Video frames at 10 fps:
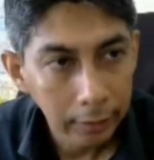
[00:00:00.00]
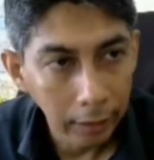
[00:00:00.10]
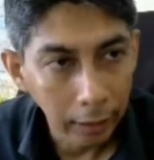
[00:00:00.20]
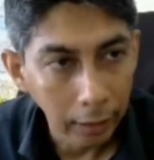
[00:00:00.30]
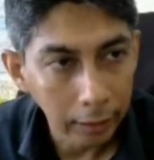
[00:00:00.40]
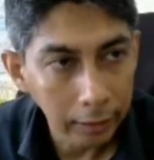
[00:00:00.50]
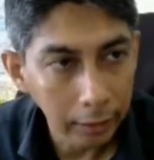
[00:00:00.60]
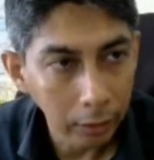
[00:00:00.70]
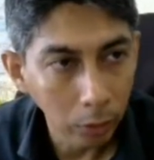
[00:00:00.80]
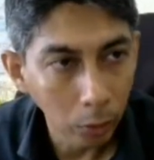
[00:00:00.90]

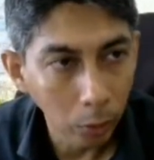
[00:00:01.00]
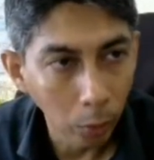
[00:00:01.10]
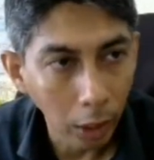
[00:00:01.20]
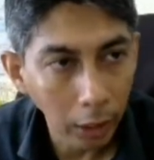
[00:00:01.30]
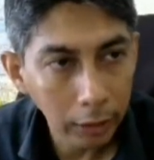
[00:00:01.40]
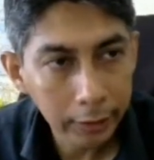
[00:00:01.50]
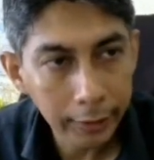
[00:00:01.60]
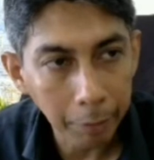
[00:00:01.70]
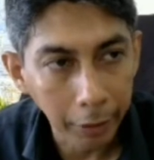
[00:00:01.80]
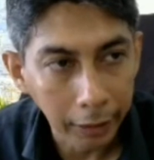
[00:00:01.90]
The while
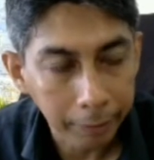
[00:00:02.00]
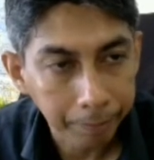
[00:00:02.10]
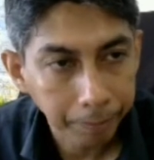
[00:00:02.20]
statement.